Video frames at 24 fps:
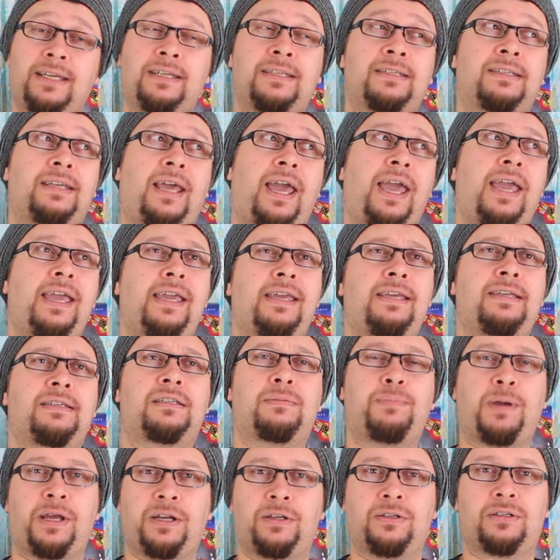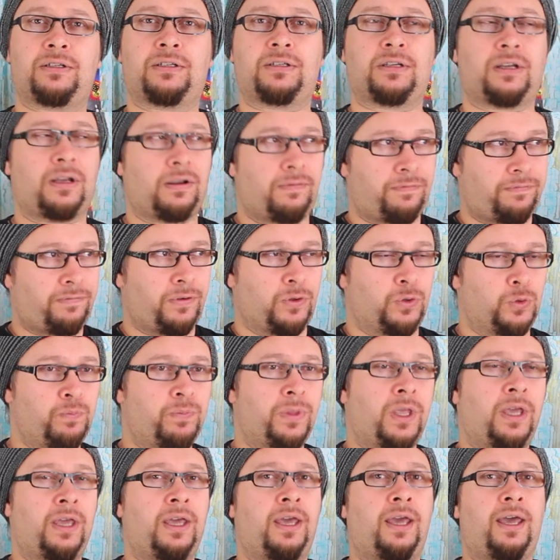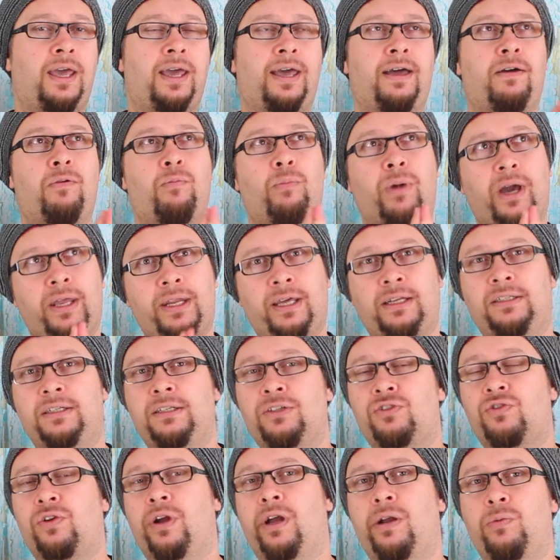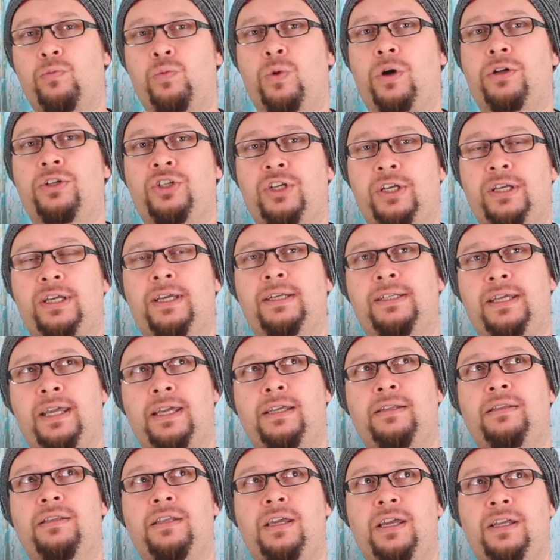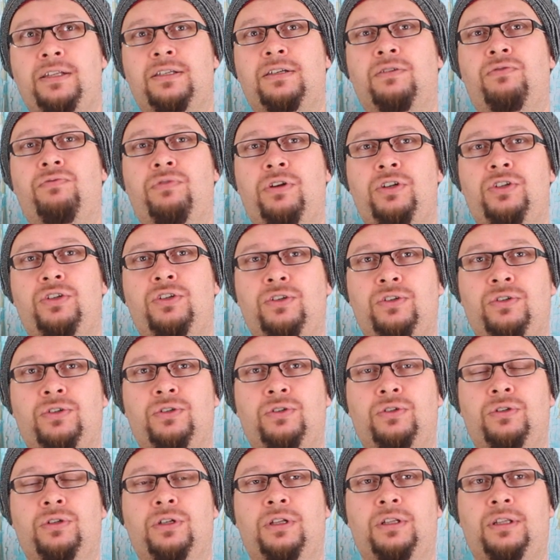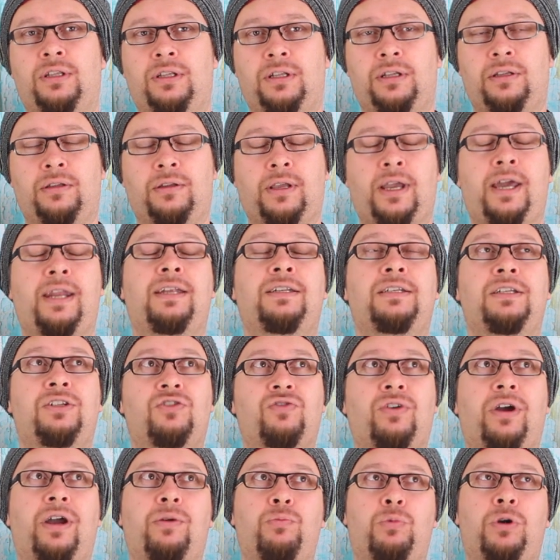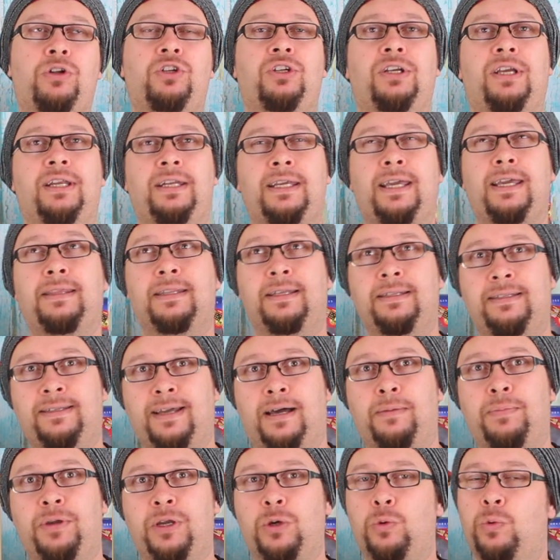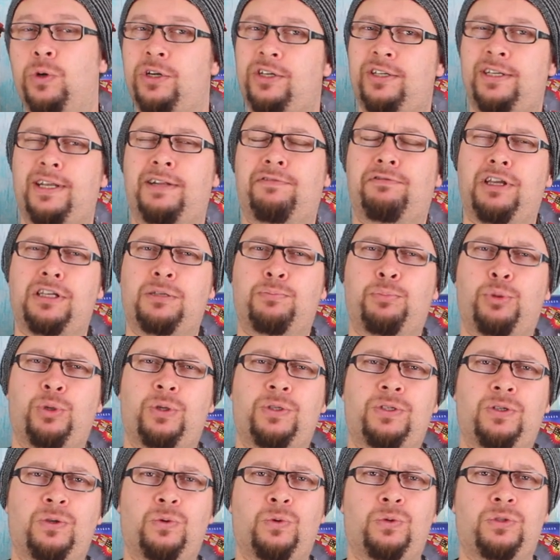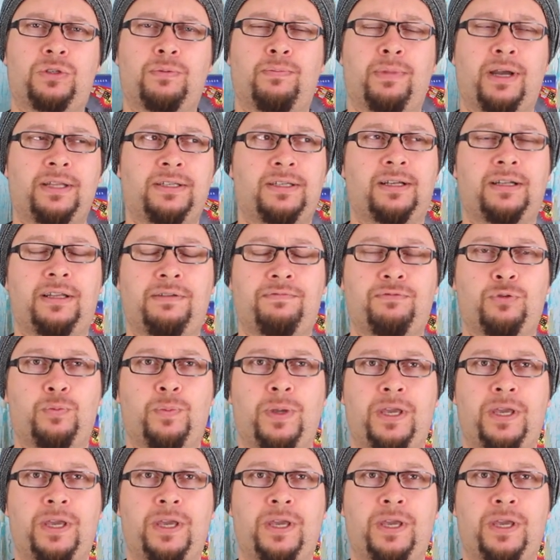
is a Spanish film, and I did try watching it in its original, and I did try watching it in the dubbing, which Netflix puts automatically for